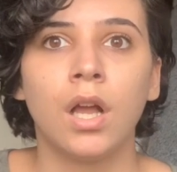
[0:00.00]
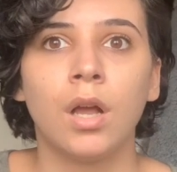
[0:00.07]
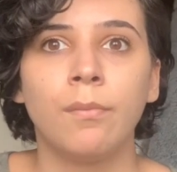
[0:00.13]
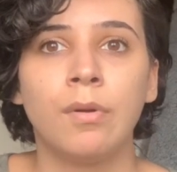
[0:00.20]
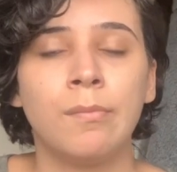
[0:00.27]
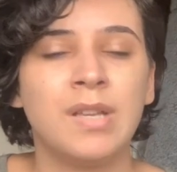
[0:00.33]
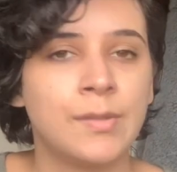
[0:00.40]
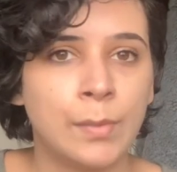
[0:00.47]

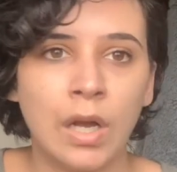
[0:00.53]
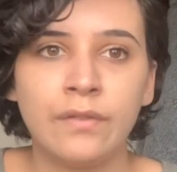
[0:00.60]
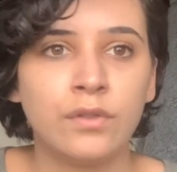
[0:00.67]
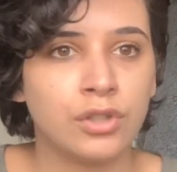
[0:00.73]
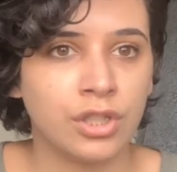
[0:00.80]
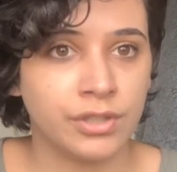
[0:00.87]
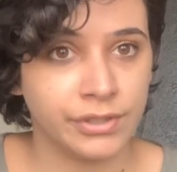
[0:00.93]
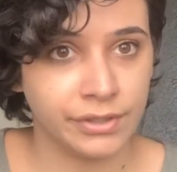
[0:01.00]
but Miss Marvel
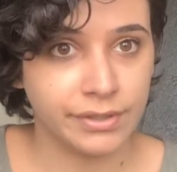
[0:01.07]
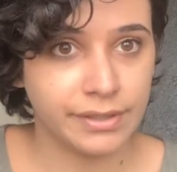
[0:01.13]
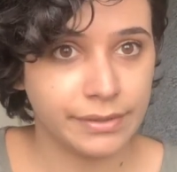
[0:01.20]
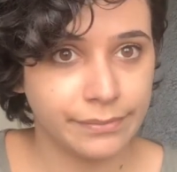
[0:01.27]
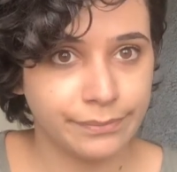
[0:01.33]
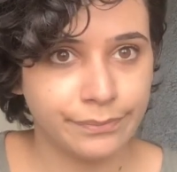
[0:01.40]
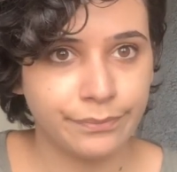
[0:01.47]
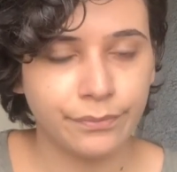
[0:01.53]
doesn't.
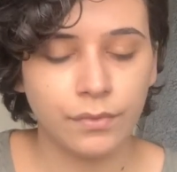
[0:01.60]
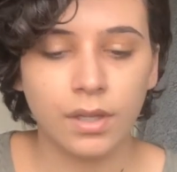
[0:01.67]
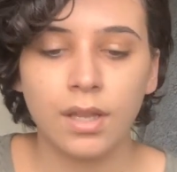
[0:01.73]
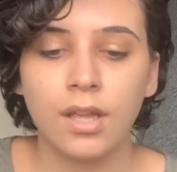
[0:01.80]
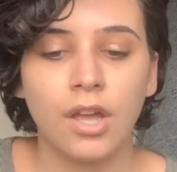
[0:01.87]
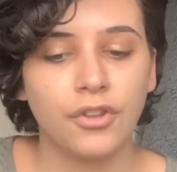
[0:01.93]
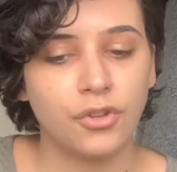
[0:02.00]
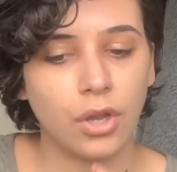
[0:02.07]

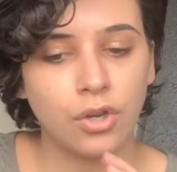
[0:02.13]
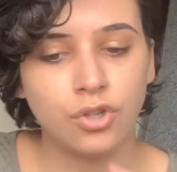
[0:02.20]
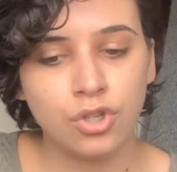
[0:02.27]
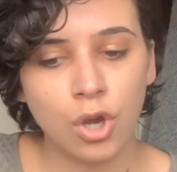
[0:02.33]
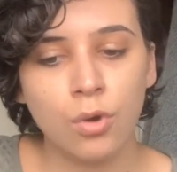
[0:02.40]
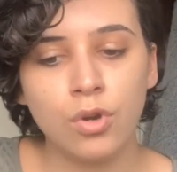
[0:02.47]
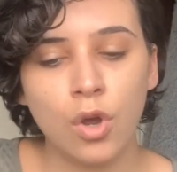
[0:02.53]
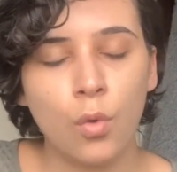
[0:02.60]
So I
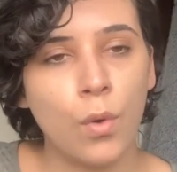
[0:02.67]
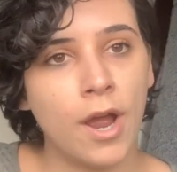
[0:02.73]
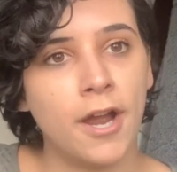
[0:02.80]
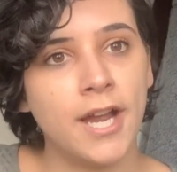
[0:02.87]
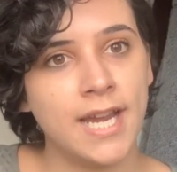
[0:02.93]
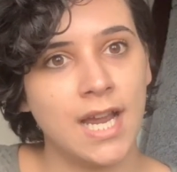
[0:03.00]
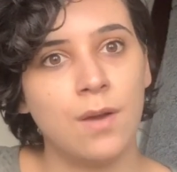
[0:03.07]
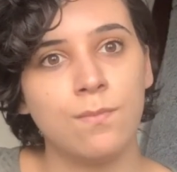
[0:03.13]
don't know where
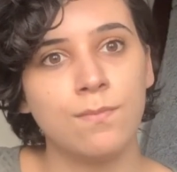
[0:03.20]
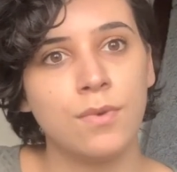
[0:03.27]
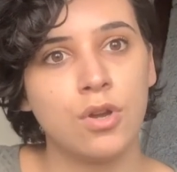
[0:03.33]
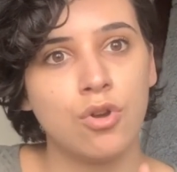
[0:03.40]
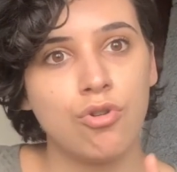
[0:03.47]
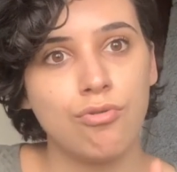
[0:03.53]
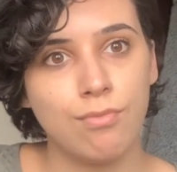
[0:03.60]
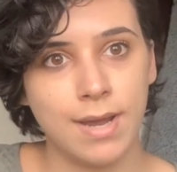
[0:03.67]
I am
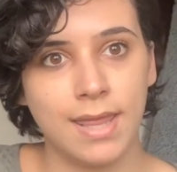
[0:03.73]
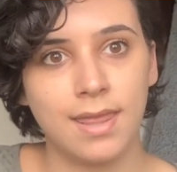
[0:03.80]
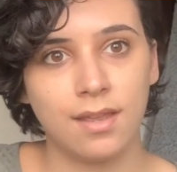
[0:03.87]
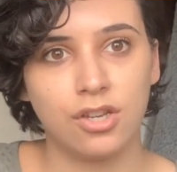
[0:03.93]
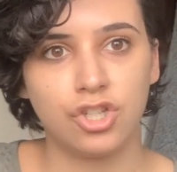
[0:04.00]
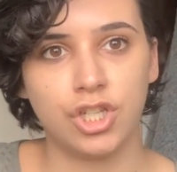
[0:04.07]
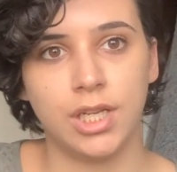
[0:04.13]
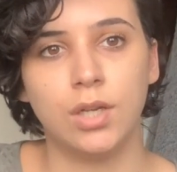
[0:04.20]
with
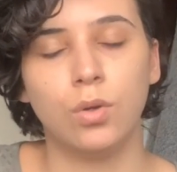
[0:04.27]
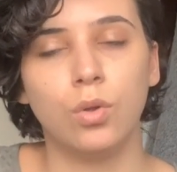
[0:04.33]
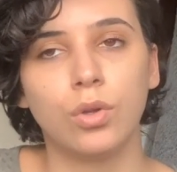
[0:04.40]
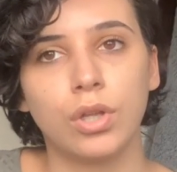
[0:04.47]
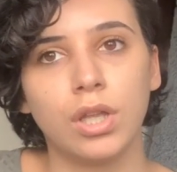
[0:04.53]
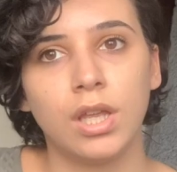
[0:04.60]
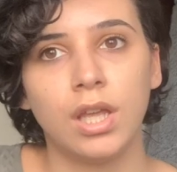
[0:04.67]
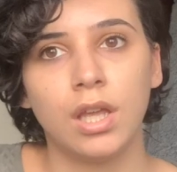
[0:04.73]

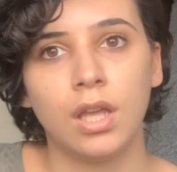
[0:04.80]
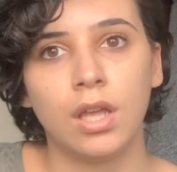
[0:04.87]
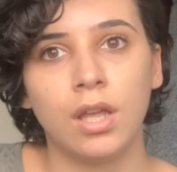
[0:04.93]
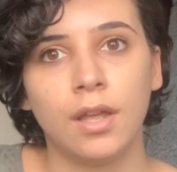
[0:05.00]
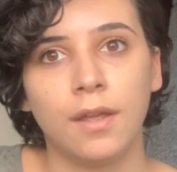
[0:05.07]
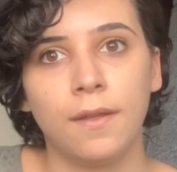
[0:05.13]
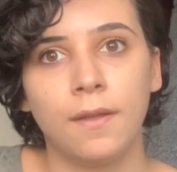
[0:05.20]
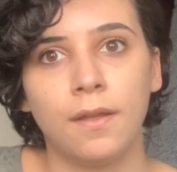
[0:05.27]
She-Hulk.
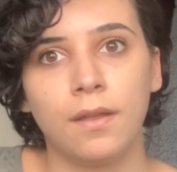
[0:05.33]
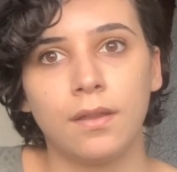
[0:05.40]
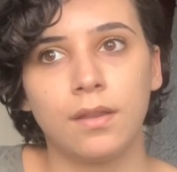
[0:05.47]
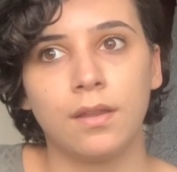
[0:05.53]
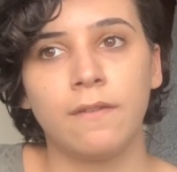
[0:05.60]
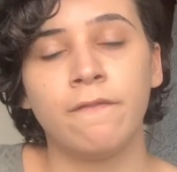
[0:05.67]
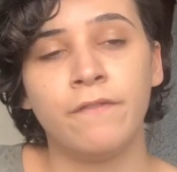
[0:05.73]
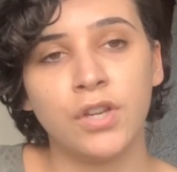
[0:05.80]

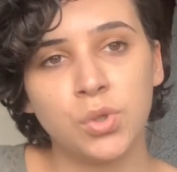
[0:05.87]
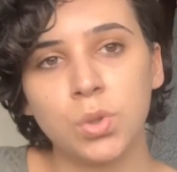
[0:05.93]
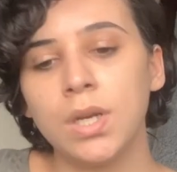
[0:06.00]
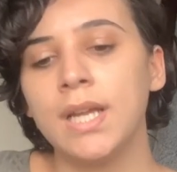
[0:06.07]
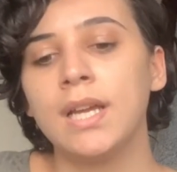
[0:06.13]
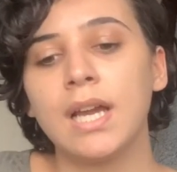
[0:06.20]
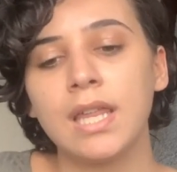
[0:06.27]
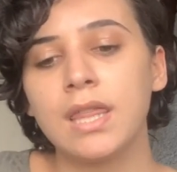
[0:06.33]

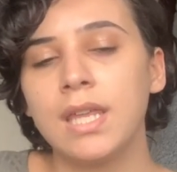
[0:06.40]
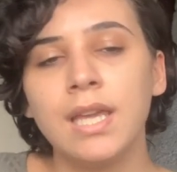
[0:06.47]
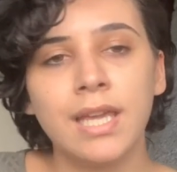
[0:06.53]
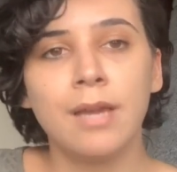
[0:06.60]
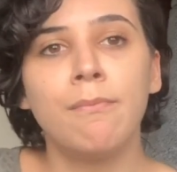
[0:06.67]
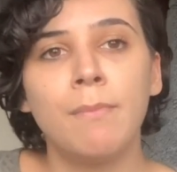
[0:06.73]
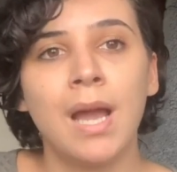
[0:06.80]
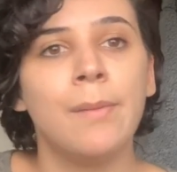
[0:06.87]
Visually, I think
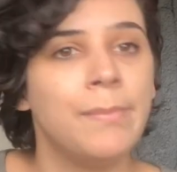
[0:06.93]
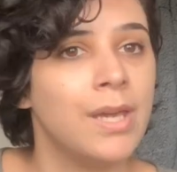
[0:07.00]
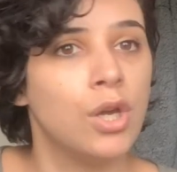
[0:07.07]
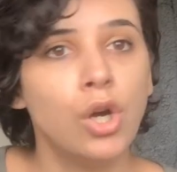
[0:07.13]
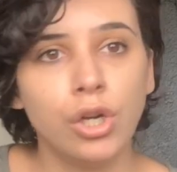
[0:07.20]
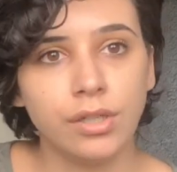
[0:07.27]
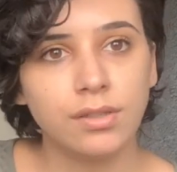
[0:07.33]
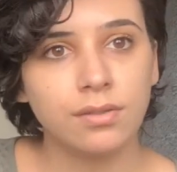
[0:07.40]
it might be
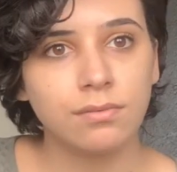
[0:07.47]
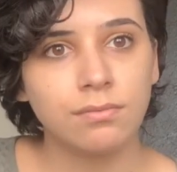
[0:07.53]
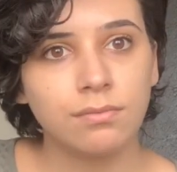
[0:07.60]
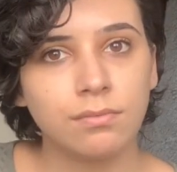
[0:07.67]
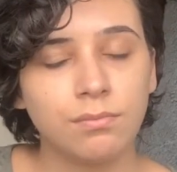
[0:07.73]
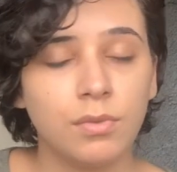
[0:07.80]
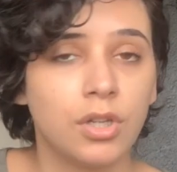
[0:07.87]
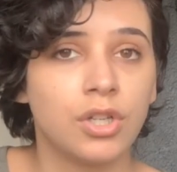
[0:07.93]
good
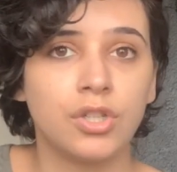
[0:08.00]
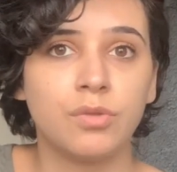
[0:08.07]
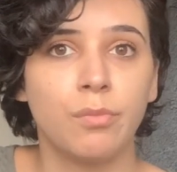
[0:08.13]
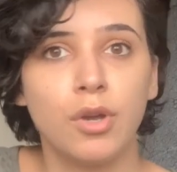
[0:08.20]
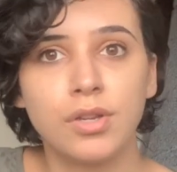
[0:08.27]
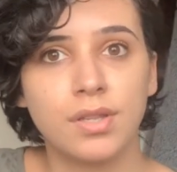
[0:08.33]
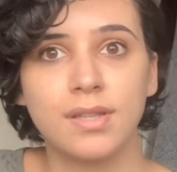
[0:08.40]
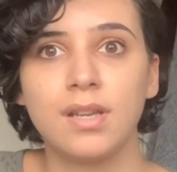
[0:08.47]
because
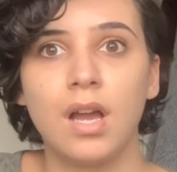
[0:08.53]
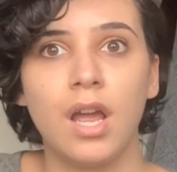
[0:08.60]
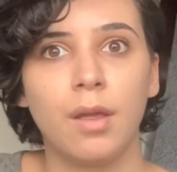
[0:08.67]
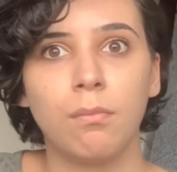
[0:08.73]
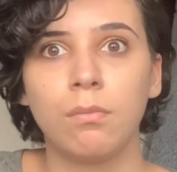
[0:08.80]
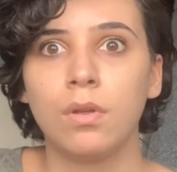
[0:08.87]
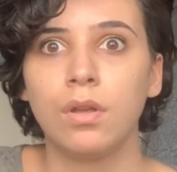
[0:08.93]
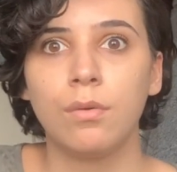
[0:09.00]
most of the
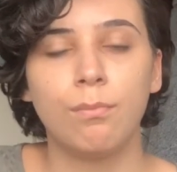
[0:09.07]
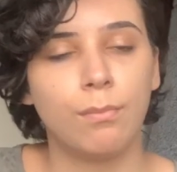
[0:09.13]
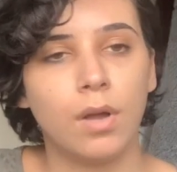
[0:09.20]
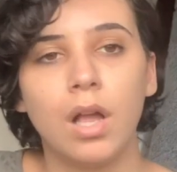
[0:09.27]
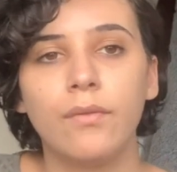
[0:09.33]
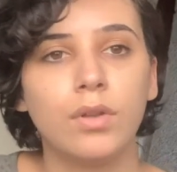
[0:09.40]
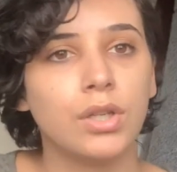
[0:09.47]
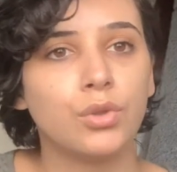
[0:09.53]
time
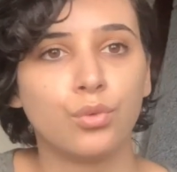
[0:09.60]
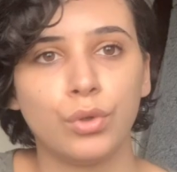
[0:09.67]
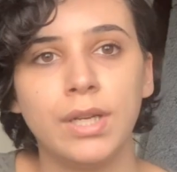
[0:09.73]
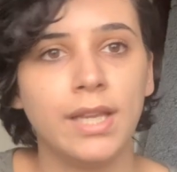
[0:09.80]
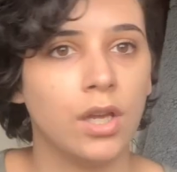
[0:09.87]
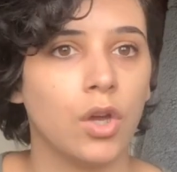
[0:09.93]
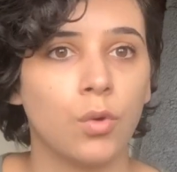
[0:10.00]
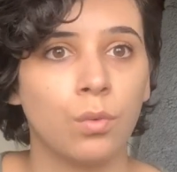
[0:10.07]
Marvel is really
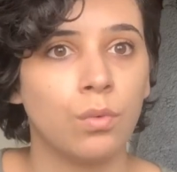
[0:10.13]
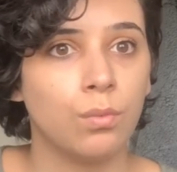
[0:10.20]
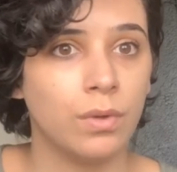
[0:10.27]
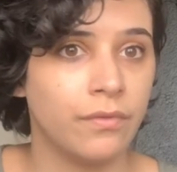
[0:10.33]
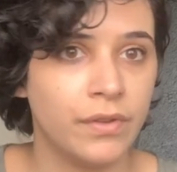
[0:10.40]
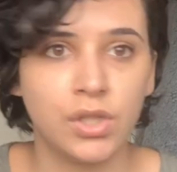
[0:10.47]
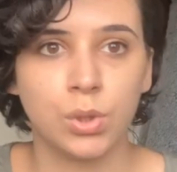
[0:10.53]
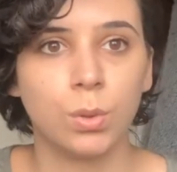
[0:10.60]
good
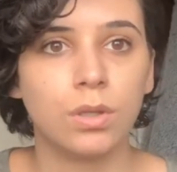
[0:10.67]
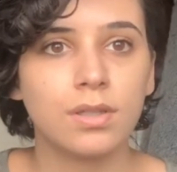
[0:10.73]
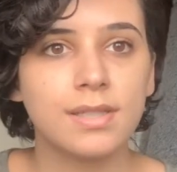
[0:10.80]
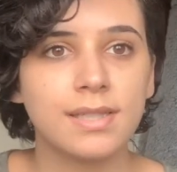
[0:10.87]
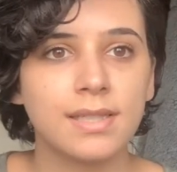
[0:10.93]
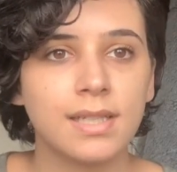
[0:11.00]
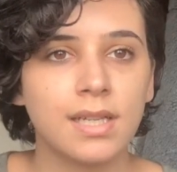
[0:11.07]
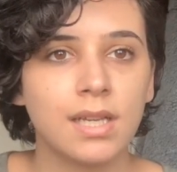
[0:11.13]
with visuals.